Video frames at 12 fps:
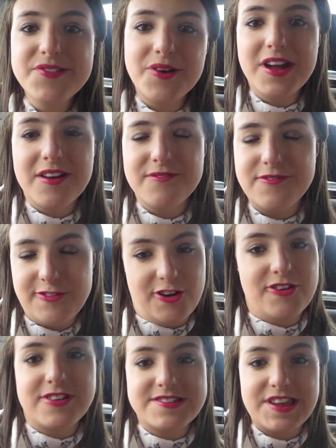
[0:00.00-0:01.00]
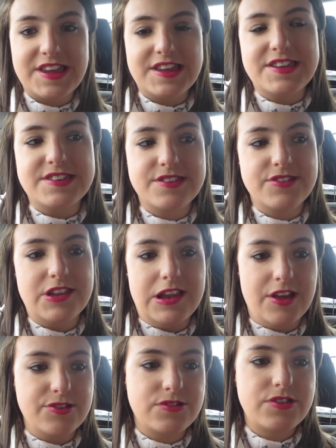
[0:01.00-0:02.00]
sorry I haven't vlogged in the
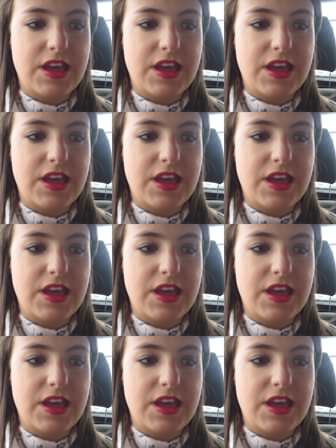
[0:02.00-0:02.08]
last few